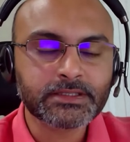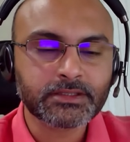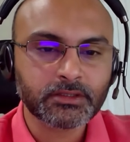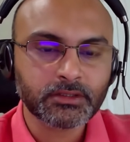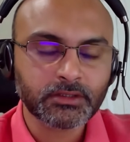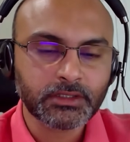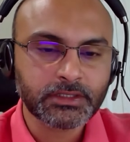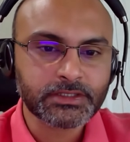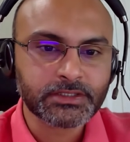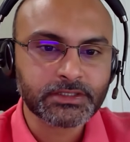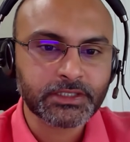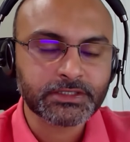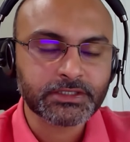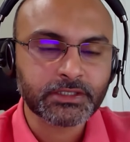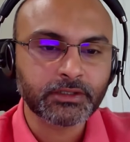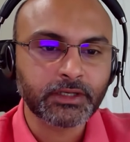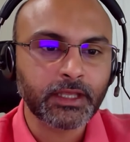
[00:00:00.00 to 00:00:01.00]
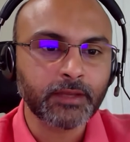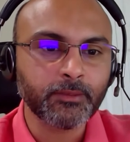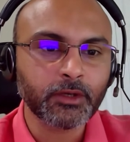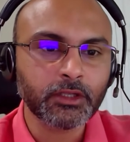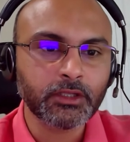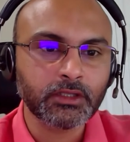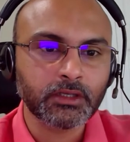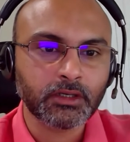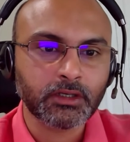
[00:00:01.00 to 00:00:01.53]
is just a
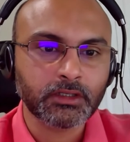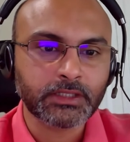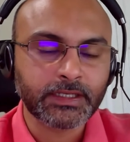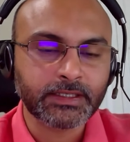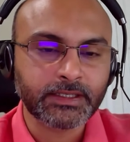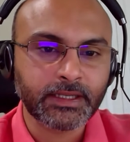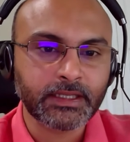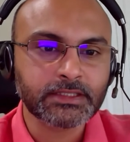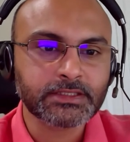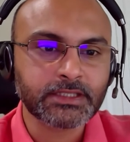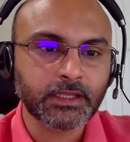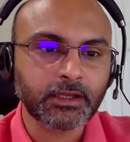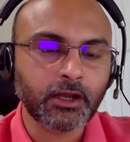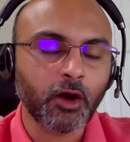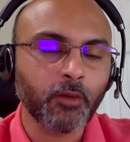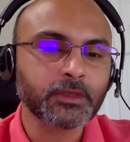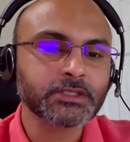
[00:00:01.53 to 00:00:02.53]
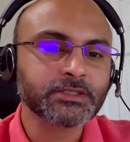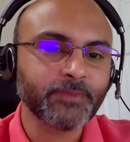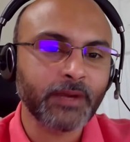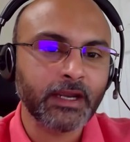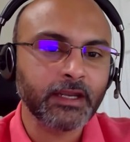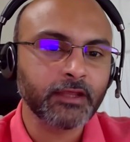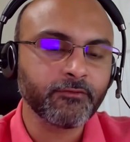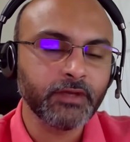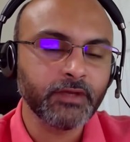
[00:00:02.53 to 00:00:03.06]
table that tells like how much
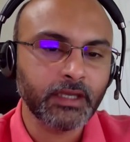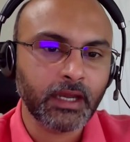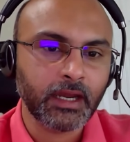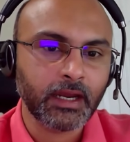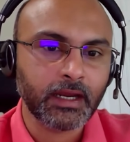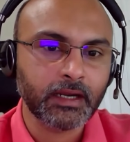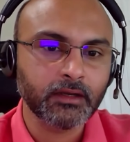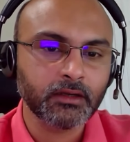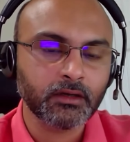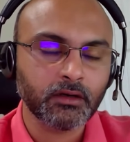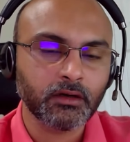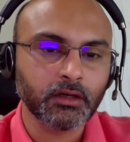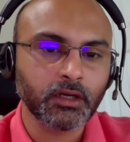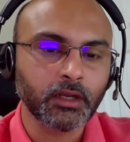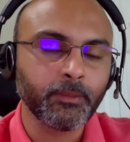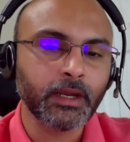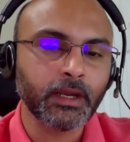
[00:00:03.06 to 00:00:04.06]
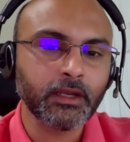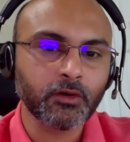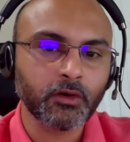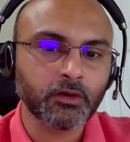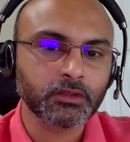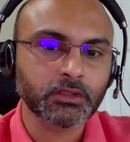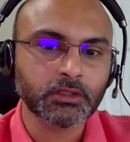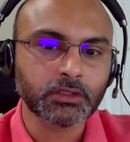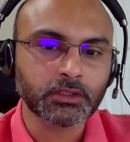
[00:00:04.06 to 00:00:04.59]
padding we add depending
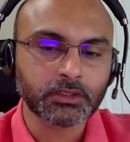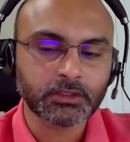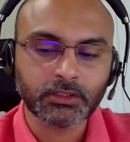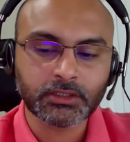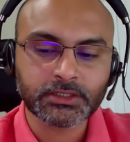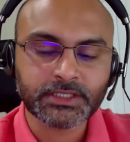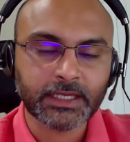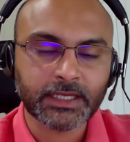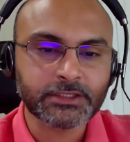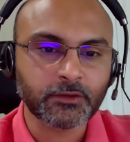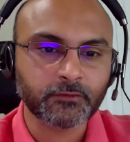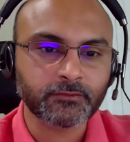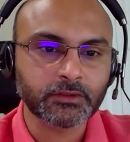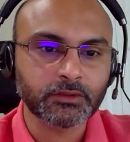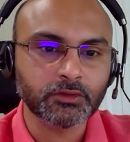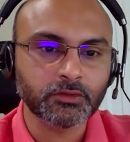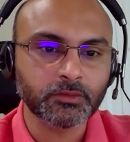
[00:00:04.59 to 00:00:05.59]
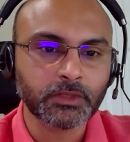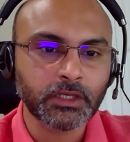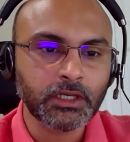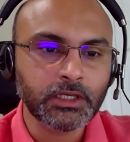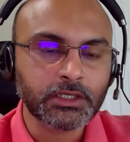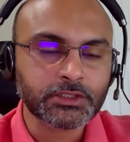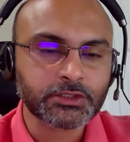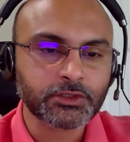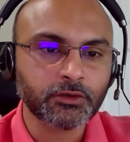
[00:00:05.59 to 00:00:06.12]
on the size of the loop.
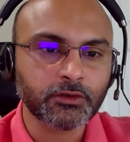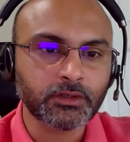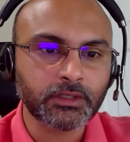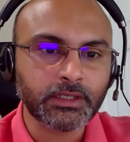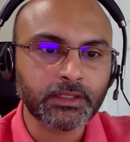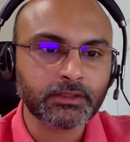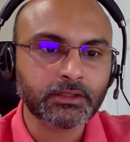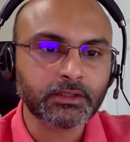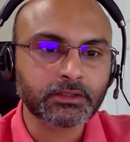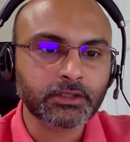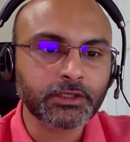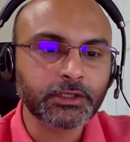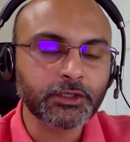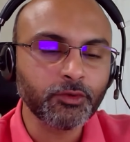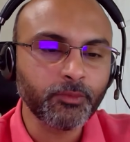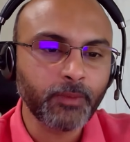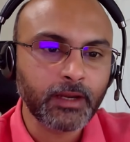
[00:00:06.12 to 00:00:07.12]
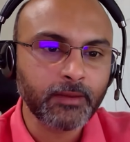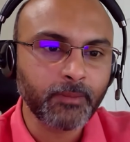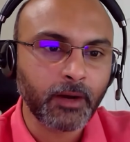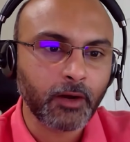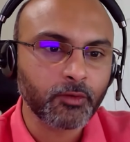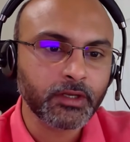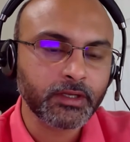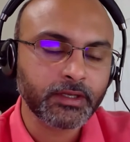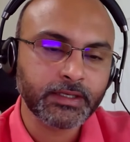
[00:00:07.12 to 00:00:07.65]
So in the 32 byte
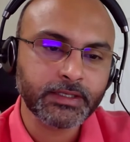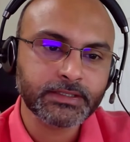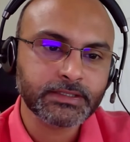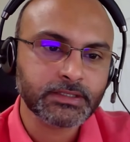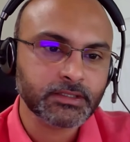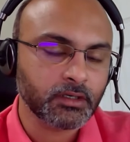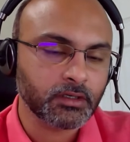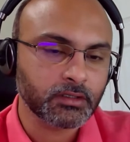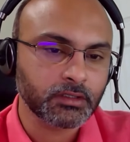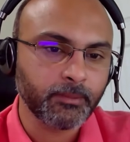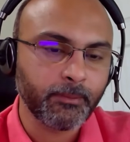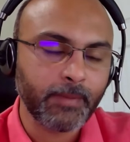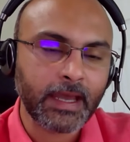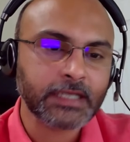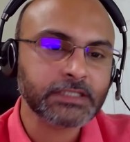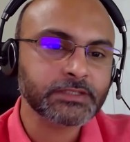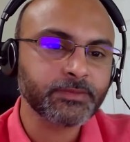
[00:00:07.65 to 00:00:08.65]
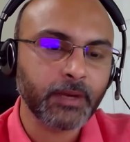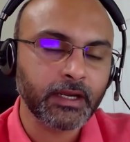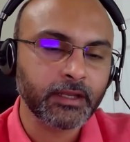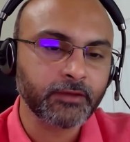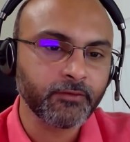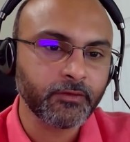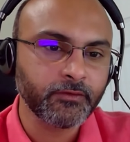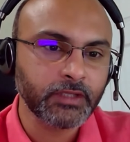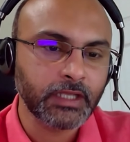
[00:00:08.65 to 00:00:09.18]
boundary case, the max
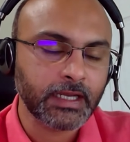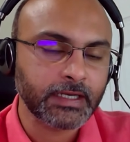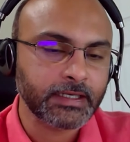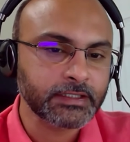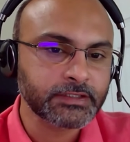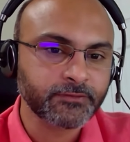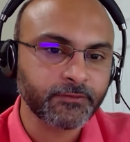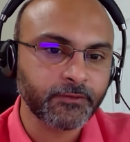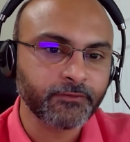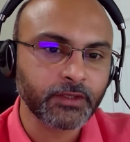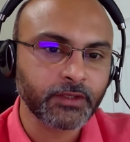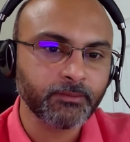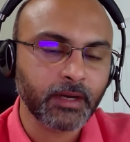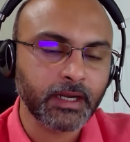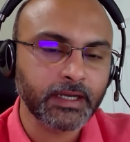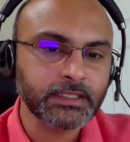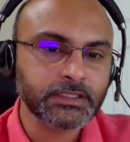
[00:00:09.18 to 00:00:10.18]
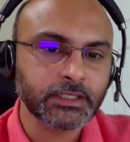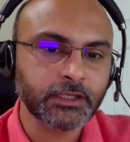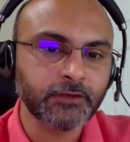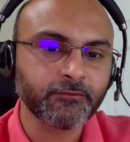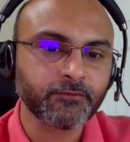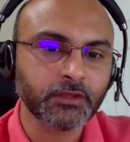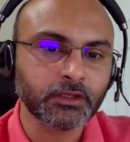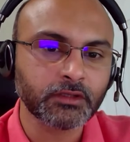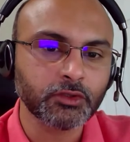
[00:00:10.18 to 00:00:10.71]
padding we will add is 15 bytes
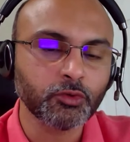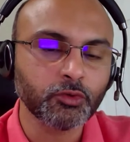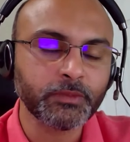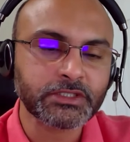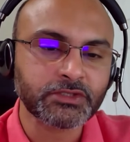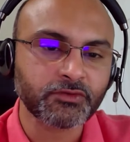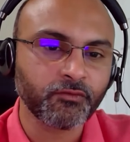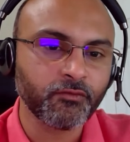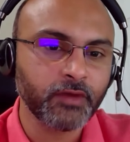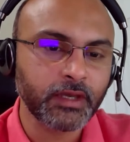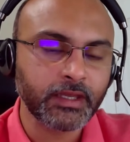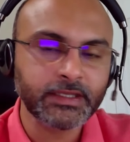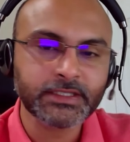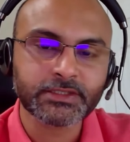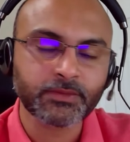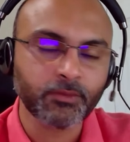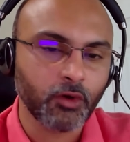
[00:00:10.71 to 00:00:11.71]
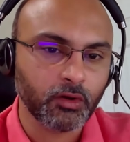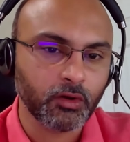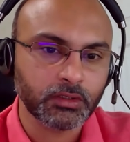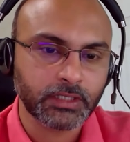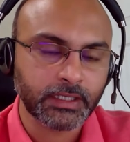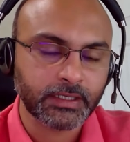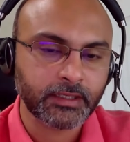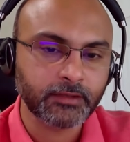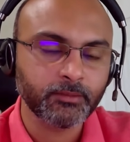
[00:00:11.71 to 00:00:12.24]
if the loop is very small
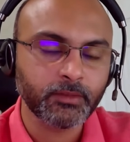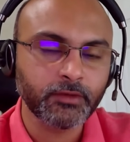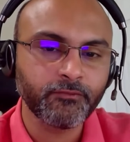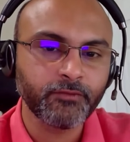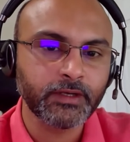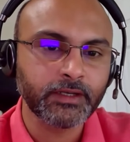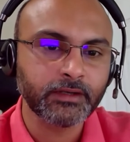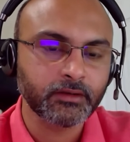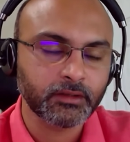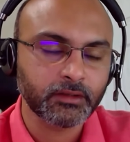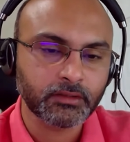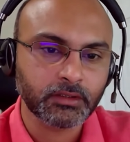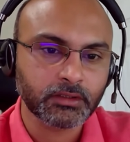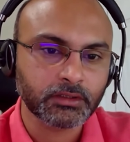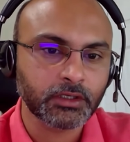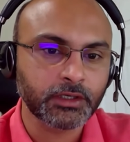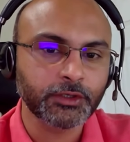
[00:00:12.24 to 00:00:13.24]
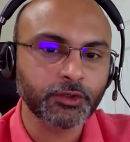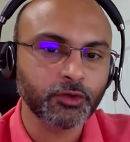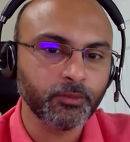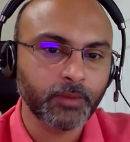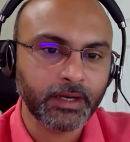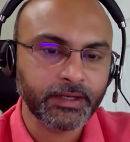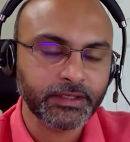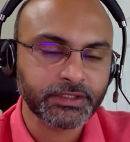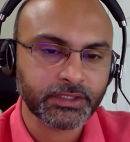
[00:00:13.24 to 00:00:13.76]
that can be fitted in the 32
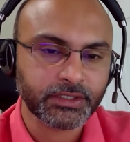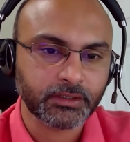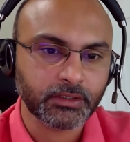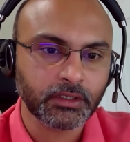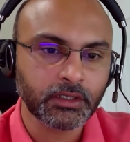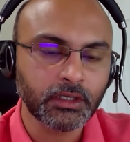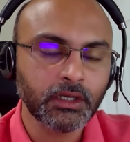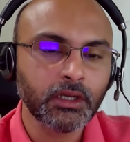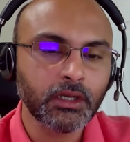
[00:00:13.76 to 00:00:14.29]
byte chunk.